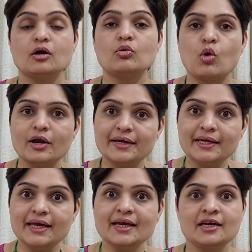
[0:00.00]

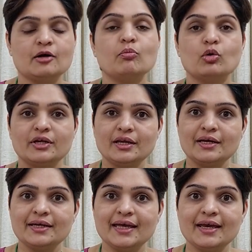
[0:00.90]
quality,
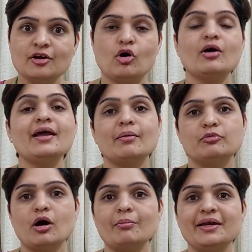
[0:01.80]
motility or
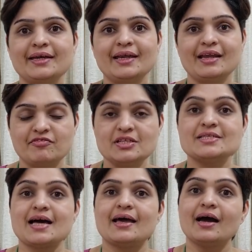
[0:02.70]
abnormality
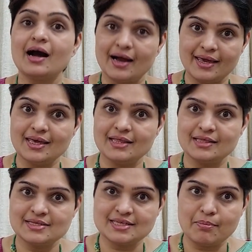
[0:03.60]
levels are high in
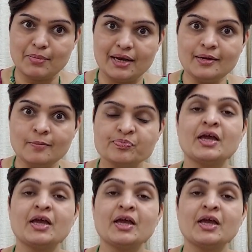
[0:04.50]
the semen,